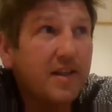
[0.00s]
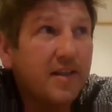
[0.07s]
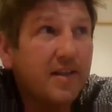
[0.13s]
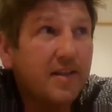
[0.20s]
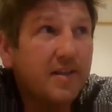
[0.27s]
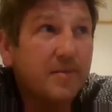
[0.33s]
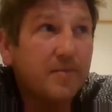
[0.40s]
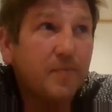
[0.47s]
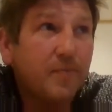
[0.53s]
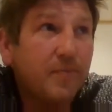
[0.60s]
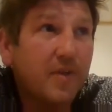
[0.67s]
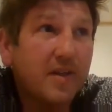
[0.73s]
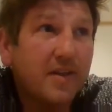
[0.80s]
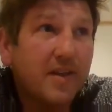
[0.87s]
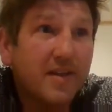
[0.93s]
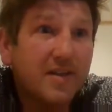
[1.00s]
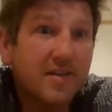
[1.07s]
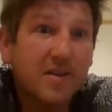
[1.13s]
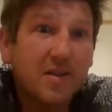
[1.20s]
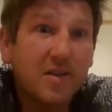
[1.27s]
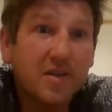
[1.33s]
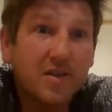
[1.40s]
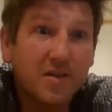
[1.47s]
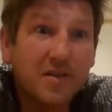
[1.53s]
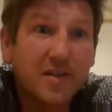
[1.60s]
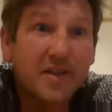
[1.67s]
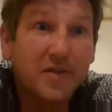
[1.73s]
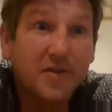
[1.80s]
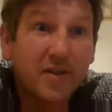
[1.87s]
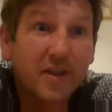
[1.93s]
and that's
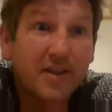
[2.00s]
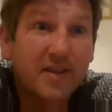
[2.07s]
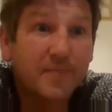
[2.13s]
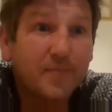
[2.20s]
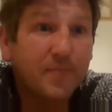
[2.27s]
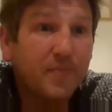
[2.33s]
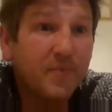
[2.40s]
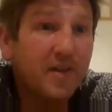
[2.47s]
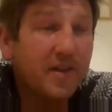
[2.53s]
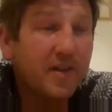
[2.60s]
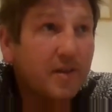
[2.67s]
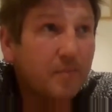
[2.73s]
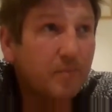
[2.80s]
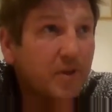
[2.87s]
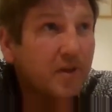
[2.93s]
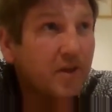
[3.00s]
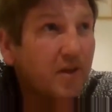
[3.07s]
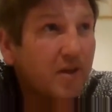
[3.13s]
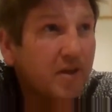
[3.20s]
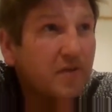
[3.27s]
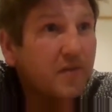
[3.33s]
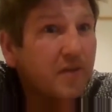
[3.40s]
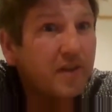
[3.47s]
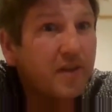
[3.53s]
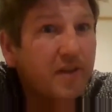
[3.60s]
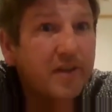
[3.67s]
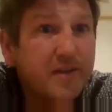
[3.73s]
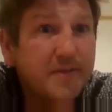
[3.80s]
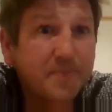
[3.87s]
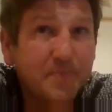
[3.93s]
continually. But a lot of
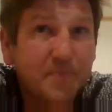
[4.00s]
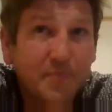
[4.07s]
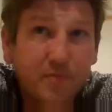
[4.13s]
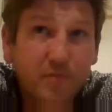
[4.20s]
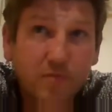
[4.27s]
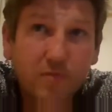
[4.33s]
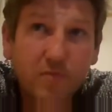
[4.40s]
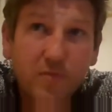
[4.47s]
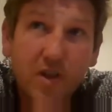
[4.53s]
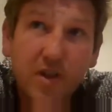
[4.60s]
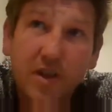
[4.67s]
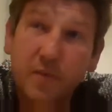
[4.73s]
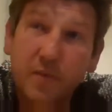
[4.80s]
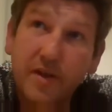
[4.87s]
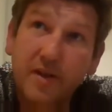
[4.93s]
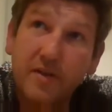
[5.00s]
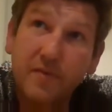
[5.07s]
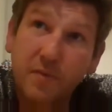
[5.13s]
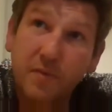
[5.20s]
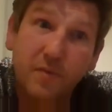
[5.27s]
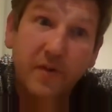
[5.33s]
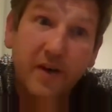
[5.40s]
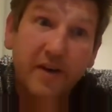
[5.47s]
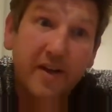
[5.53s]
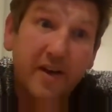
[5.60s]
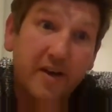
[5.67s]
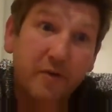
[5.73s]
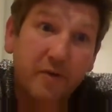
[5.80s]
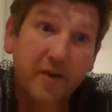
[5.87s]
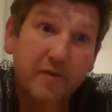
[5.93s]
we have very
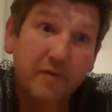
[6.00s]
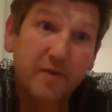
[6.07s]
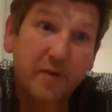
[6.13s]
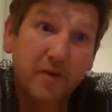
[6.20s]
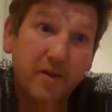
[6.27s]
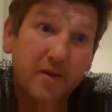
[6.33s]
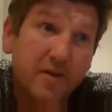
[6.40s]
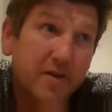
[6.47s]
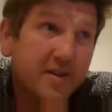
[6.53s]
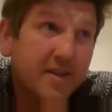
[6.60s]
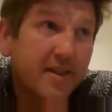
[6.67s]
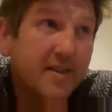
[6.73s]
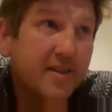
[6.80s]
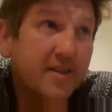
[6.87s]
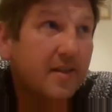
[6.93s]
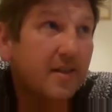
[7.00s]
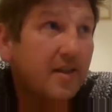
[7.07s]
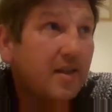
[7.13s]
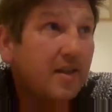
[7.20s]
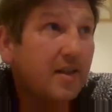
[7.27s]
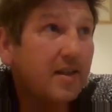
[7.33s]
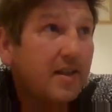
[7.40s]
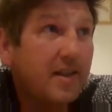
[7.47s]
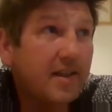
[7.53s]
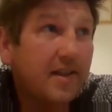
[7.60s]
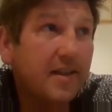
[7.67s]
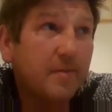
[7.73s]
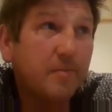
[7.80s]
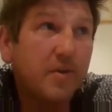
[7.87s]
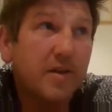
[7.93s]
high rainfall on our site,
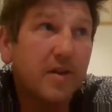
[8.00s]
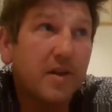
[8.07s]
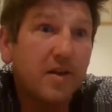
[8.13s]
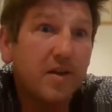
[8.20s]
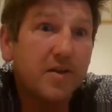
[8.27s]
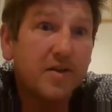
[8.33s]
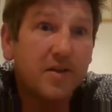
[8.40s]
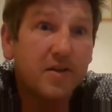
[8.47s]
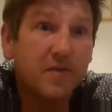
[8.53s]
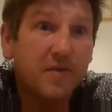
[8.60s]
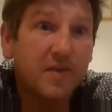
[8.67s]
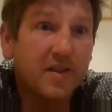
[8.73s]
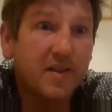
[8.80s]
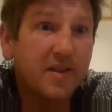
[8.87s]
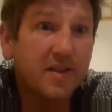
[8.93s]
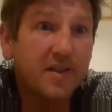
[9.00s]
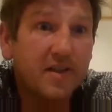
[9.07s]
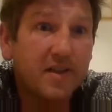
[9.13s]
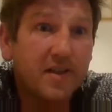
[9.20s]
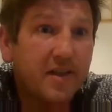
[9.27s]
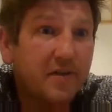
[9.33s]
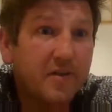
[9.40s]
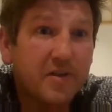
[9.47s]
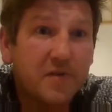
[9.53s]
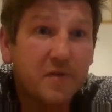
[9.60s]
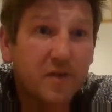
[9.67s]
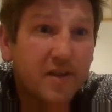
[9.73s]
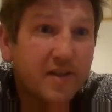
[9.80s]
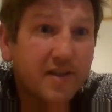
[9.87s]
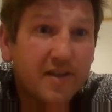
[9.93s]
but a lot of the heritage
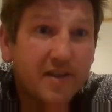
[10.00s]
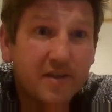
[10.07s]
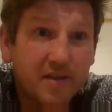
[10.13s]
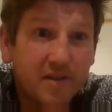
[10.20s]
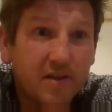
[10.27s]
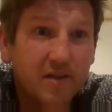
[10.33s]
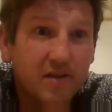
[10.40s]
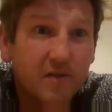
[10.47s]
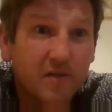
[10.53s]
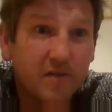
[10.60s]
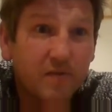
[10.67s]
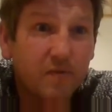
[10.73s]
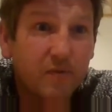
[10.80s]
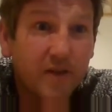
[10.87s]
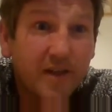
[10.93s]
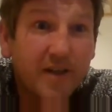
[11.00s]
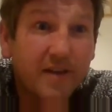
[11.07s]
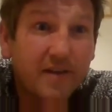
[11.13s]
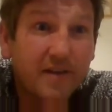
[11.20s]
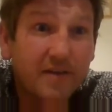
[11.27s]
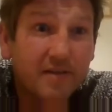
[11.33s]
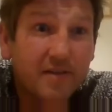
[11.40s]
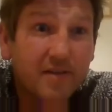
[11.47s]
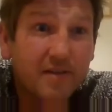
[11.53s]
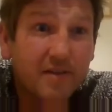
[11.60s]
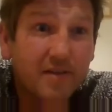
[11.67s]
varieties are really